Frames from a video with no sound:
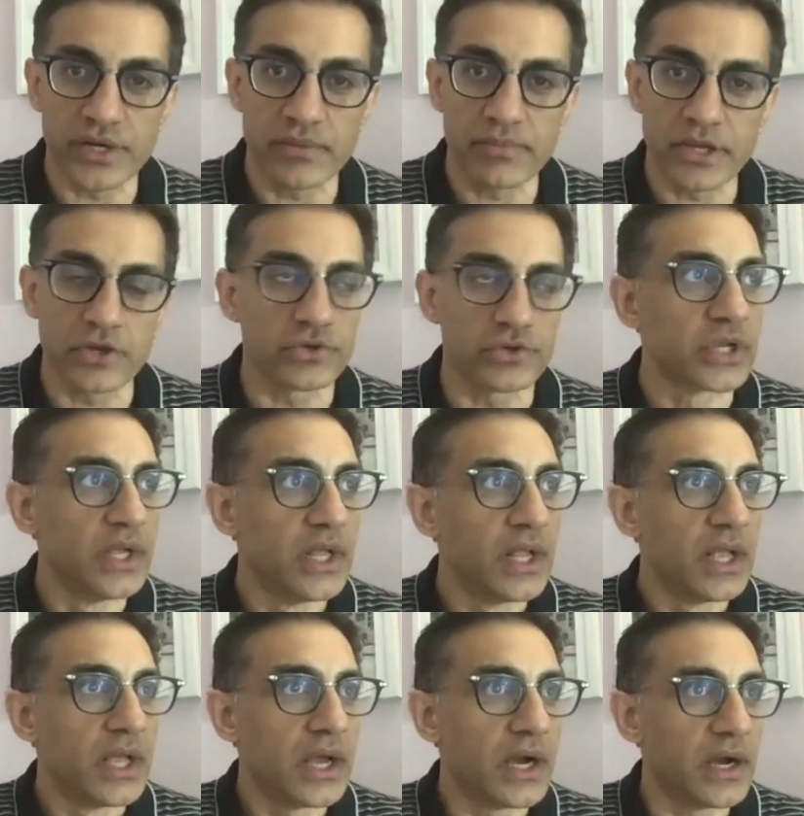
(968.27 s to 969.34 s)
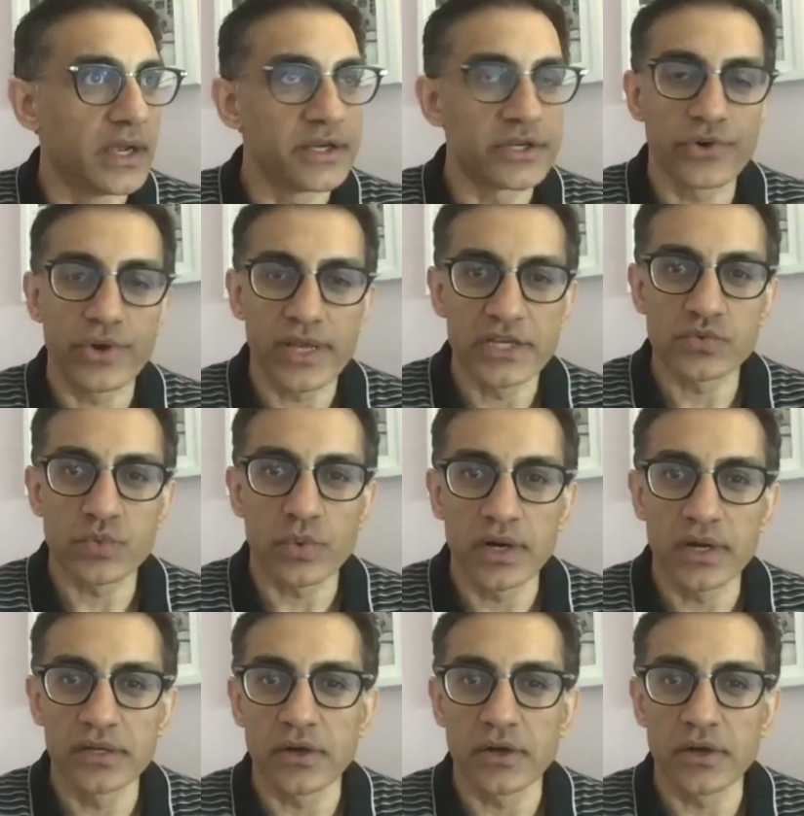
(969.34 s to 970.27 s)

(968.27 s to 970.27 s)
Because in today's world,